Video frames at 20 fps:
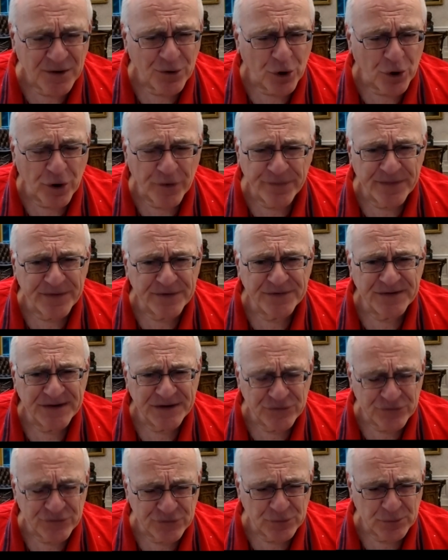on this
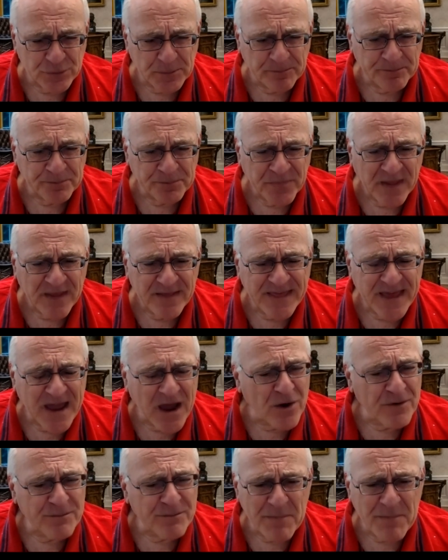issue. There
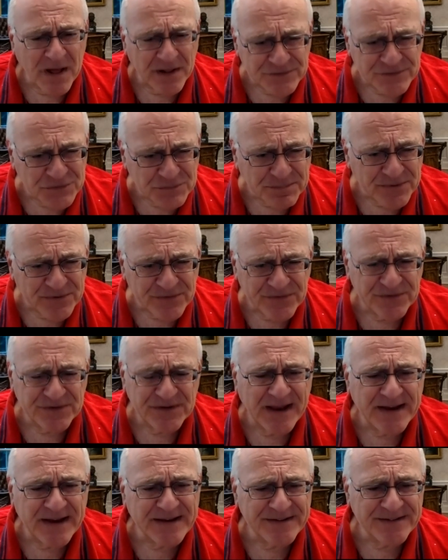are multiple
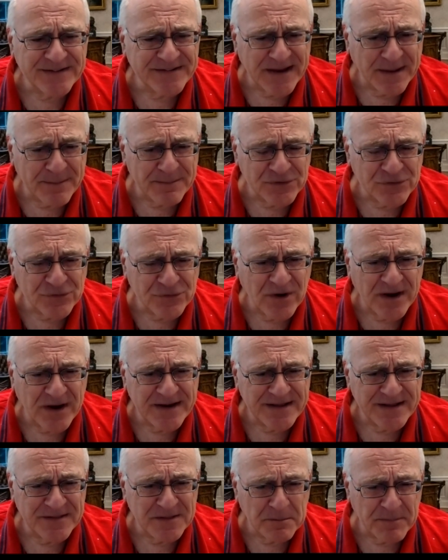studies
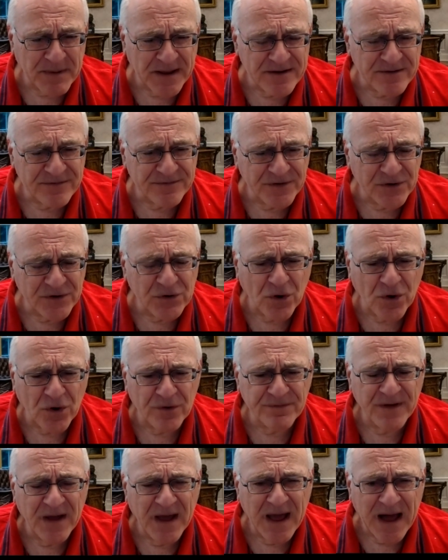demonstrating the benefit
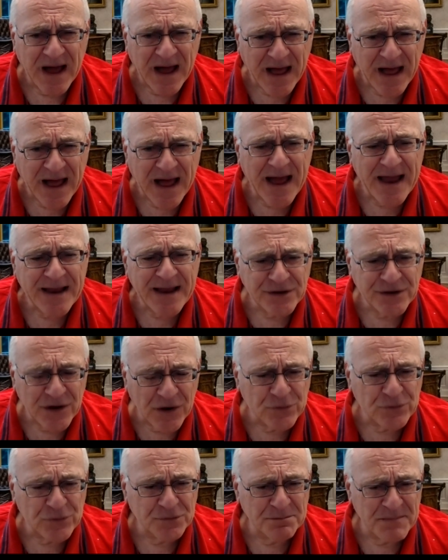of
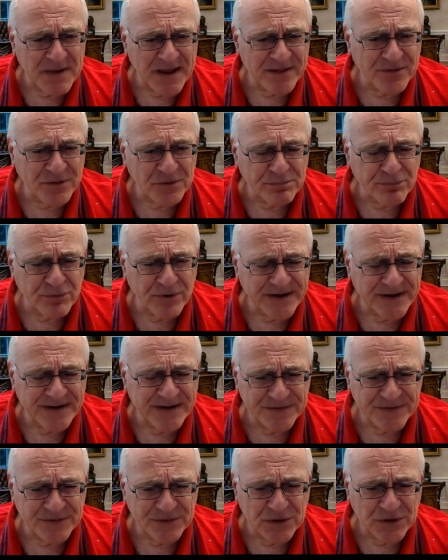high-dose
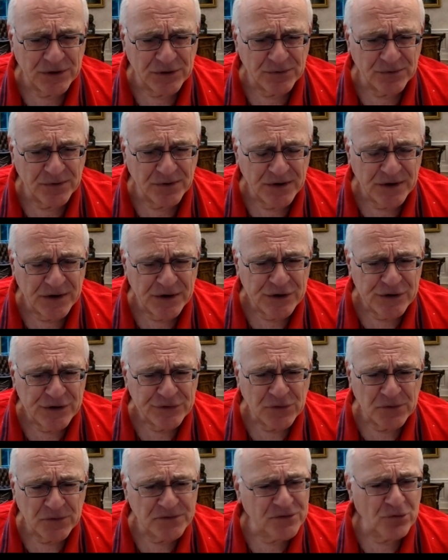methylprednisolone.
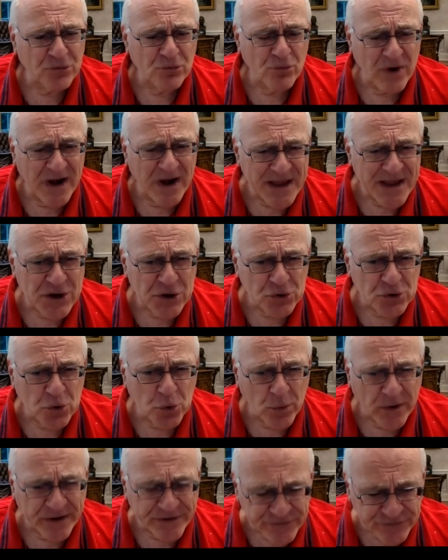So it's a really good
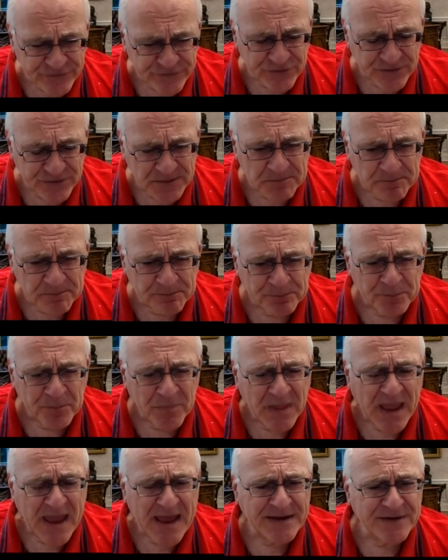question.
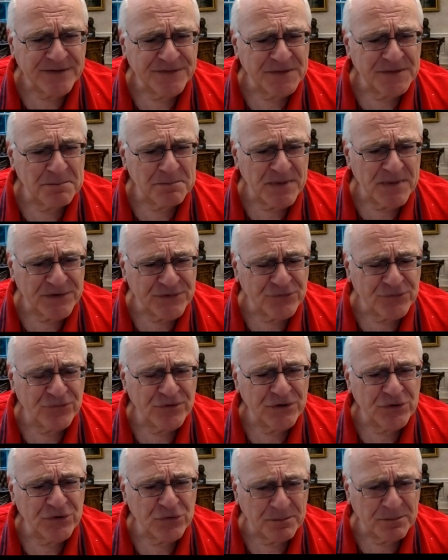And it's a
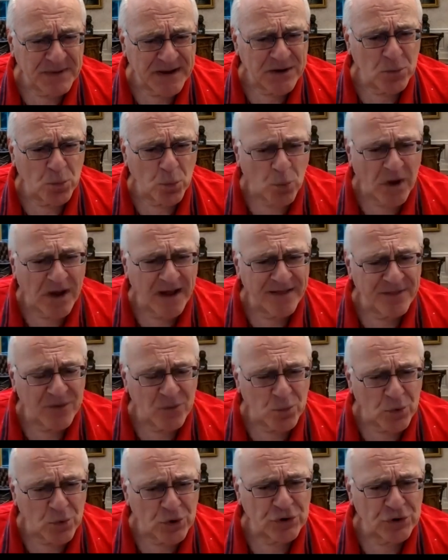mystery to me why the
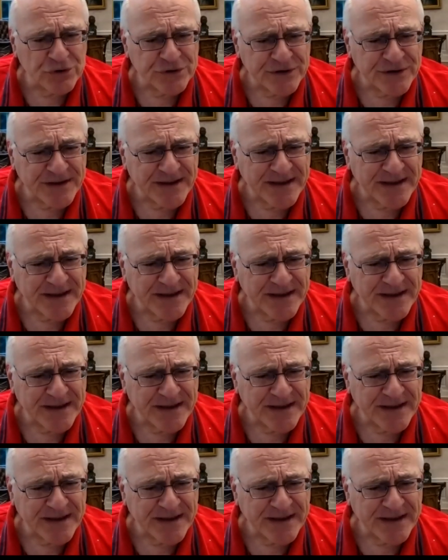world